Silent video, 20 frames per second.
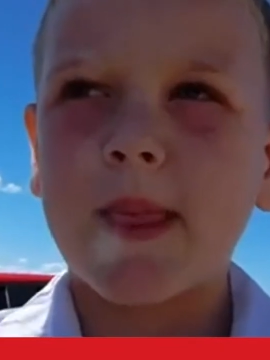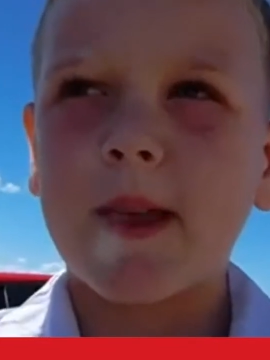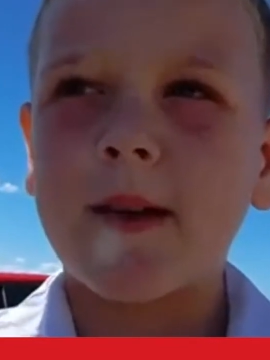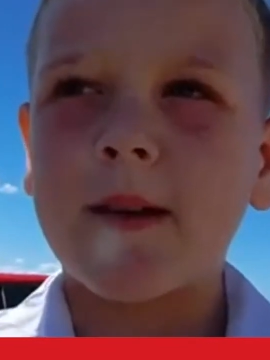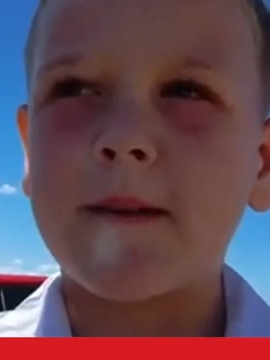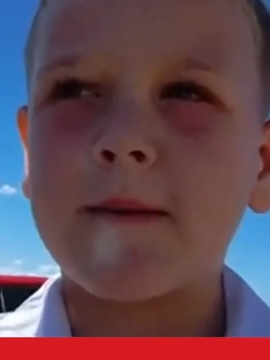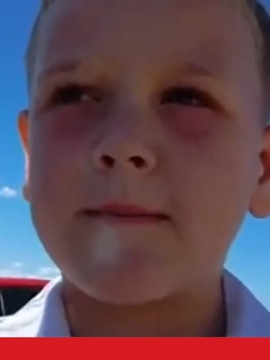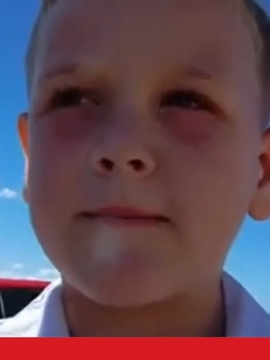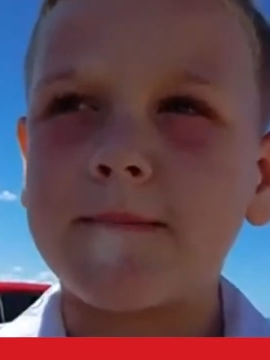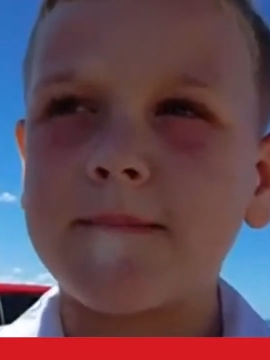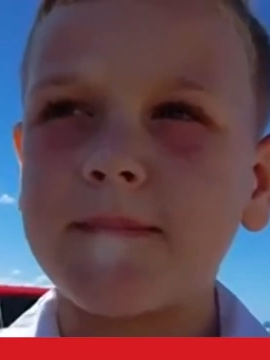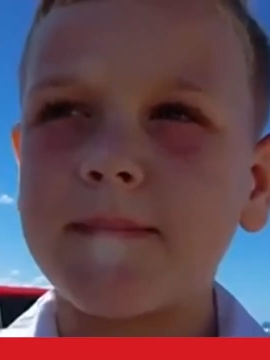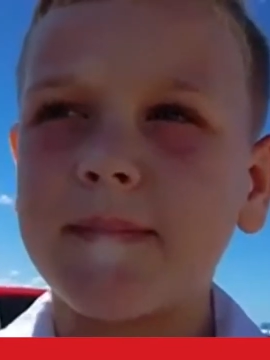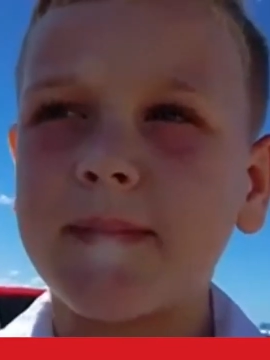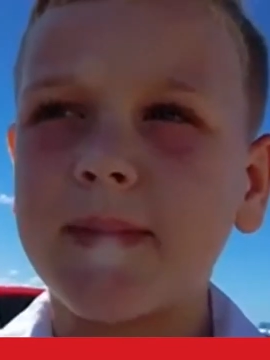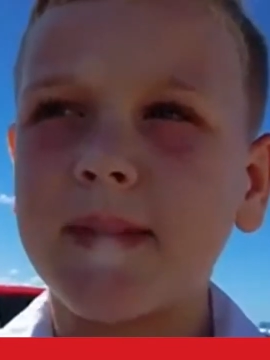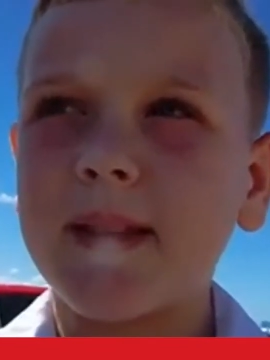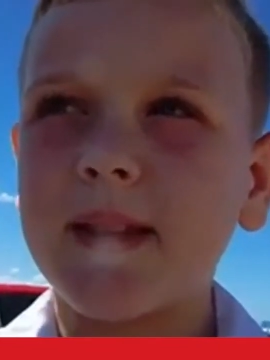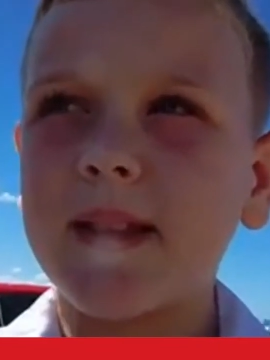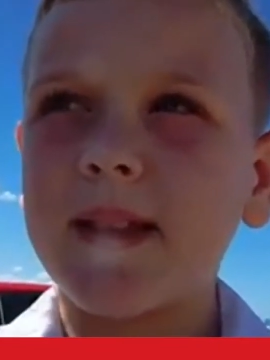Um,
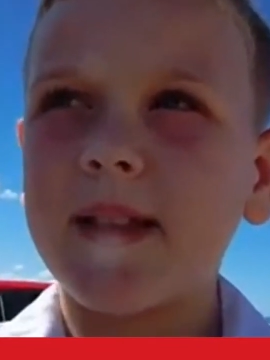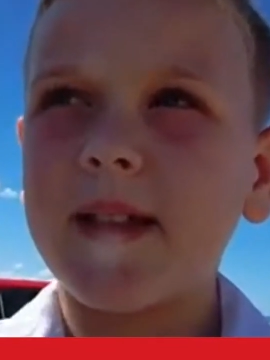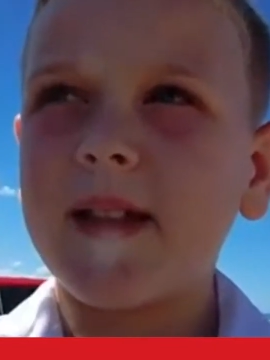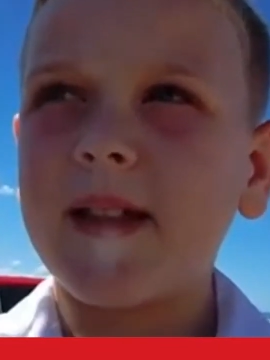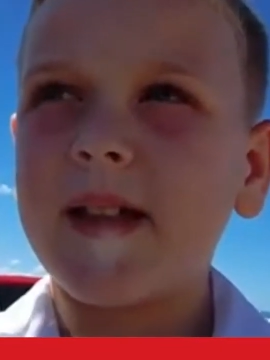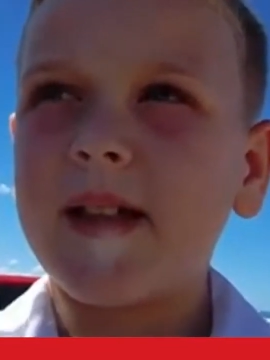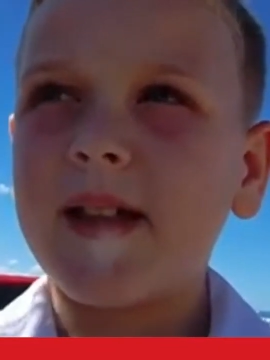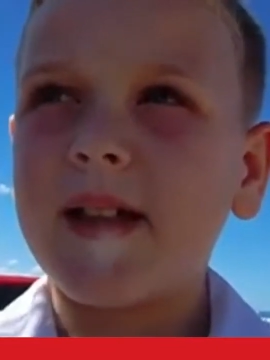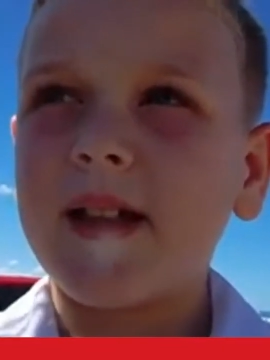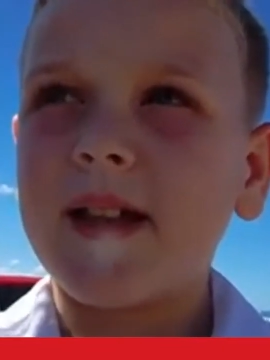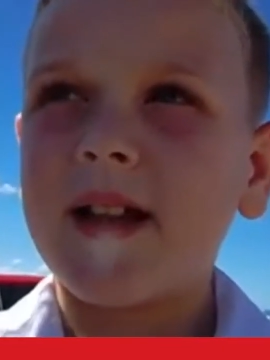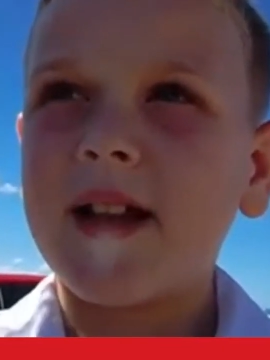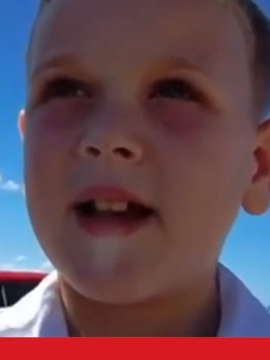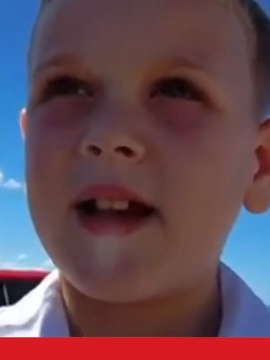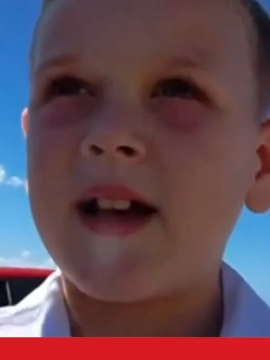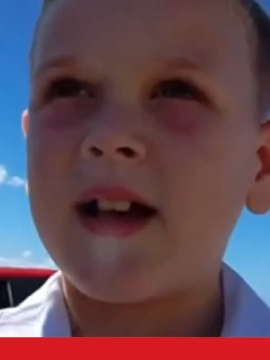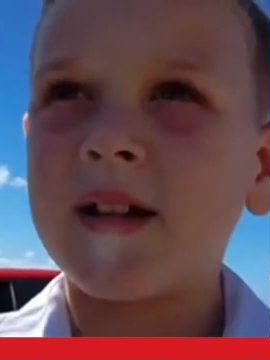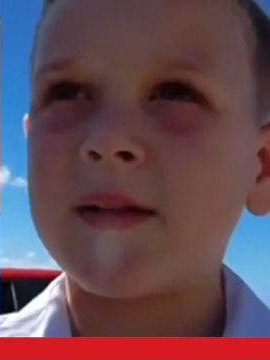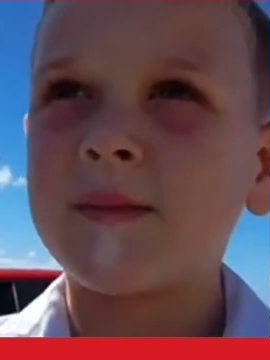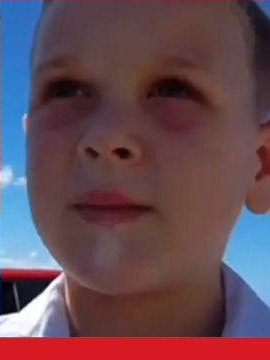
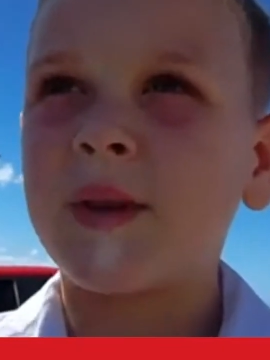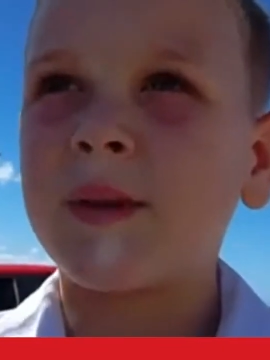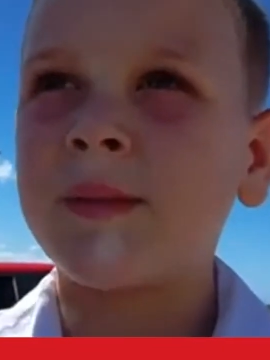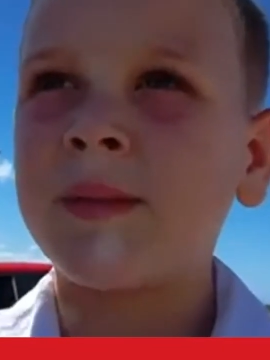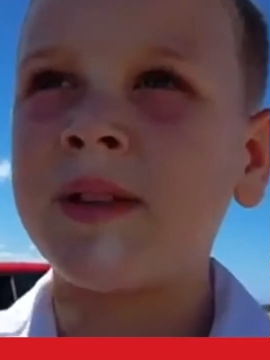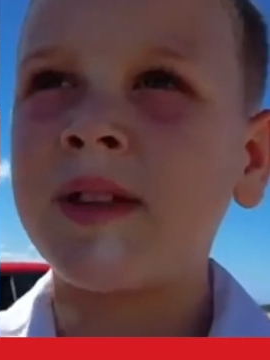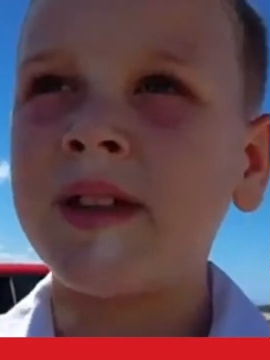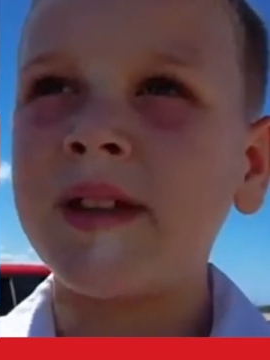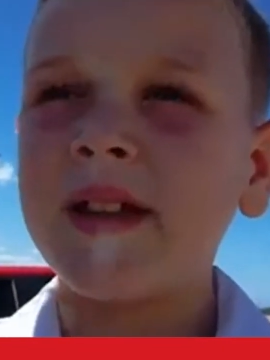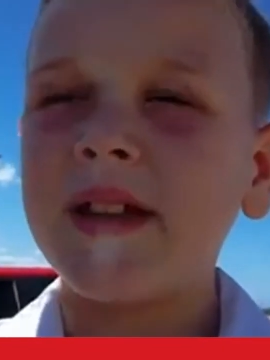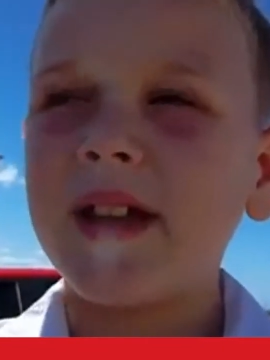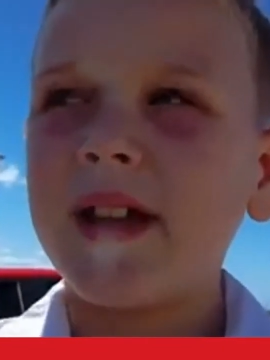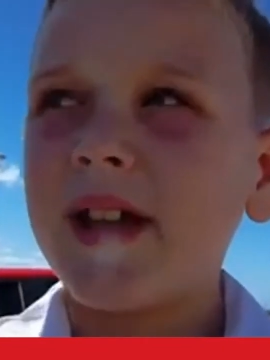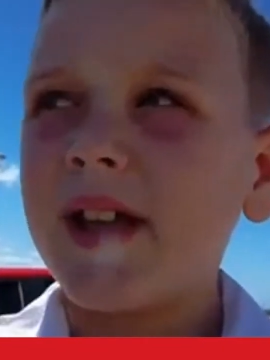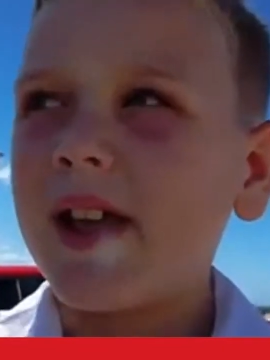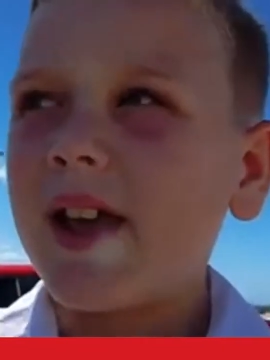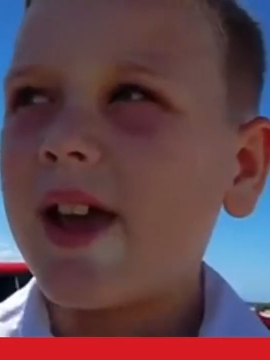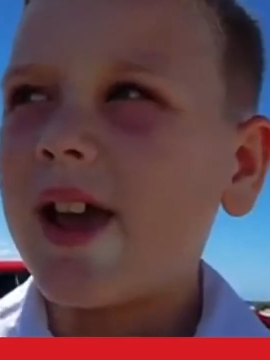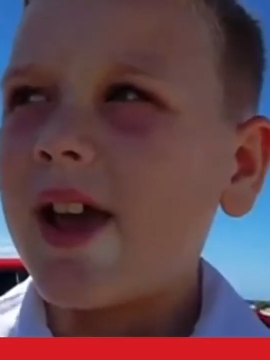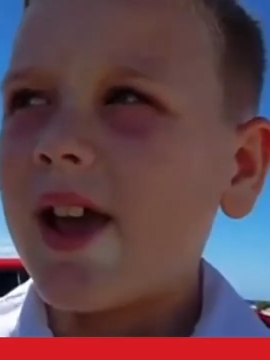hello, mommy,
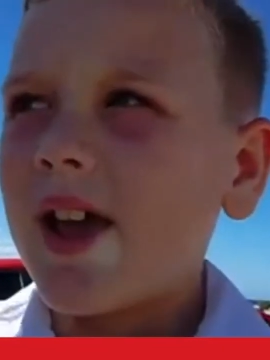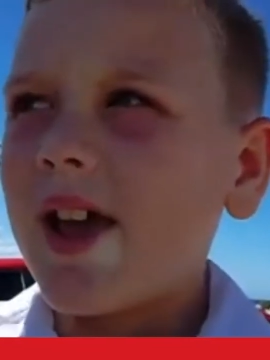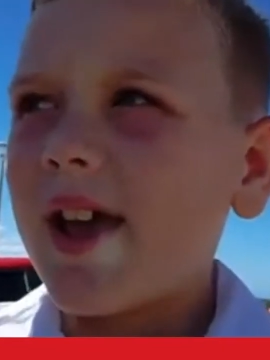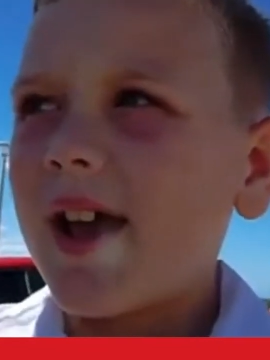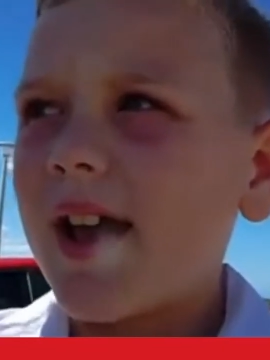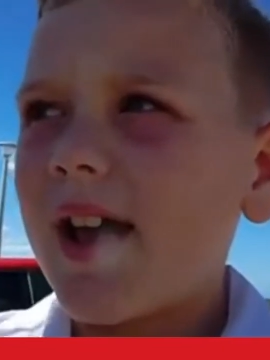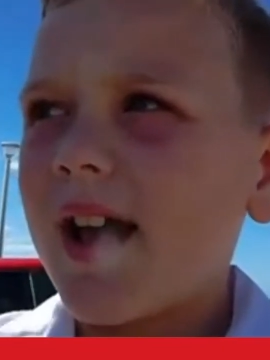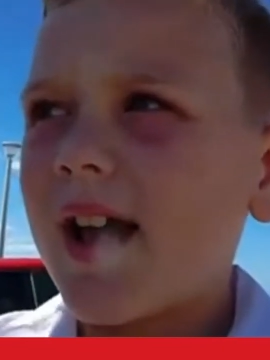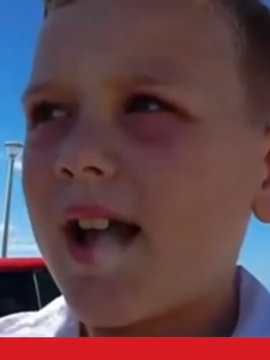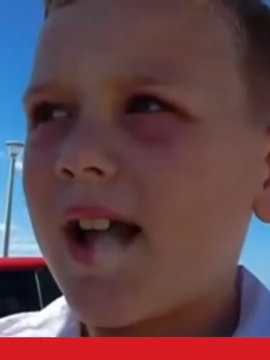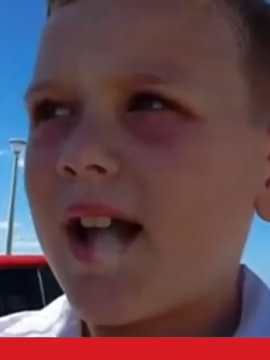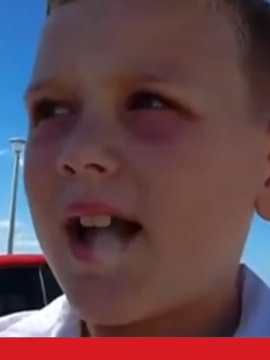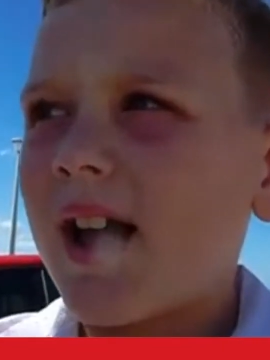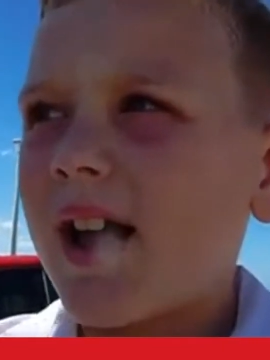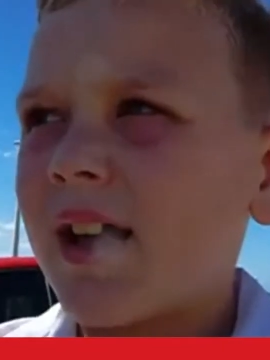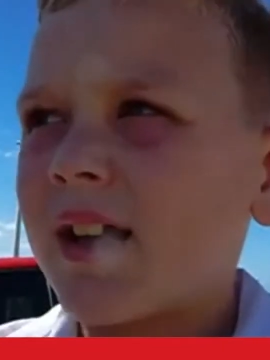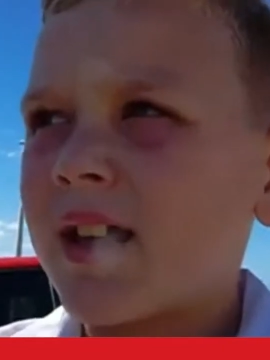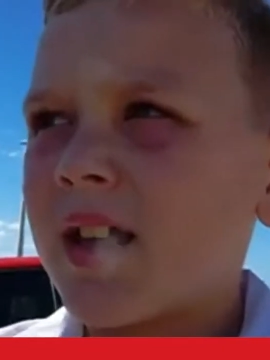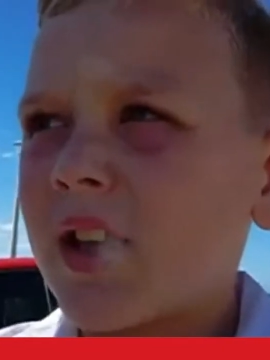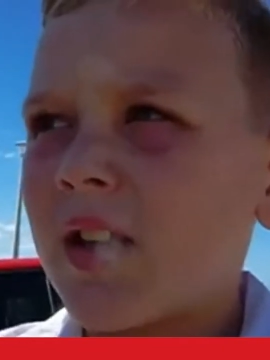
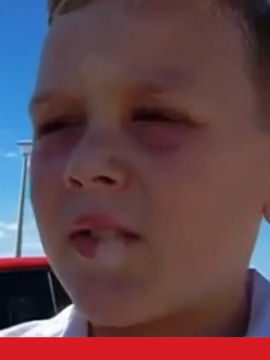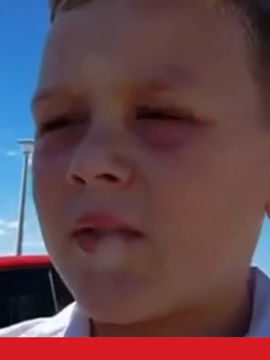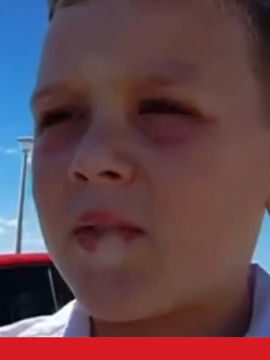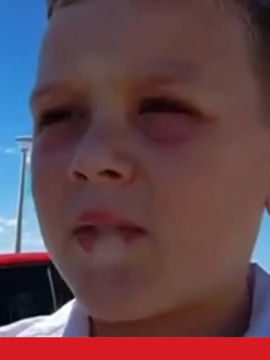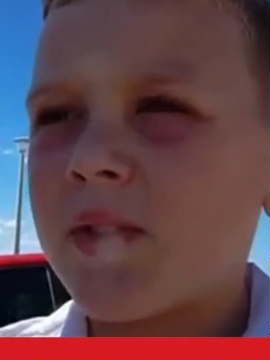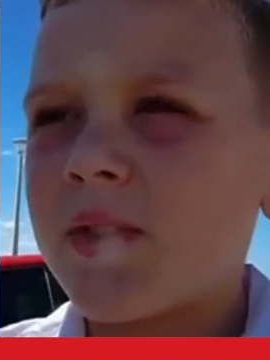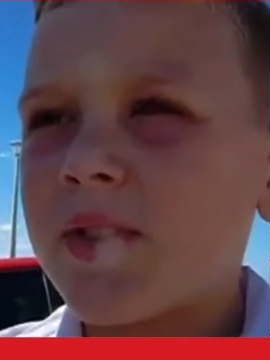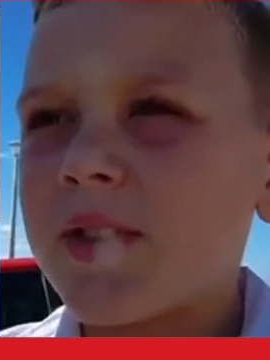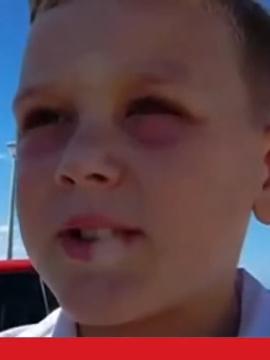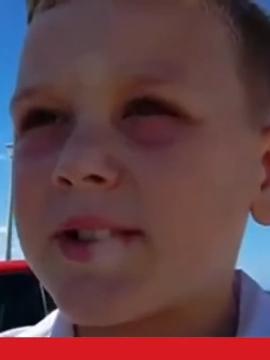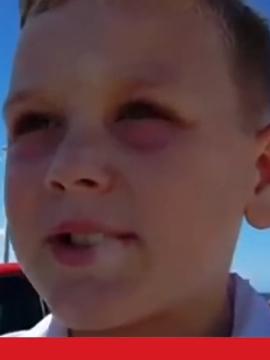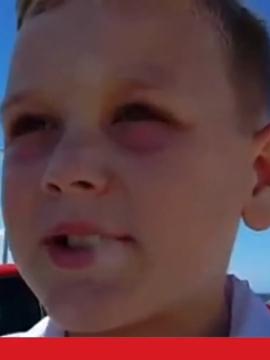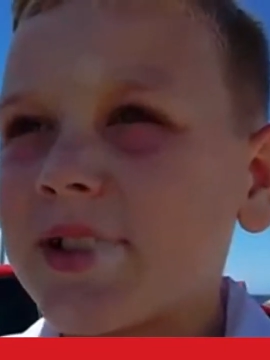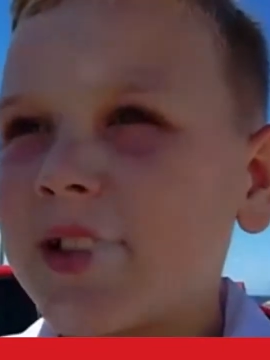I gave you this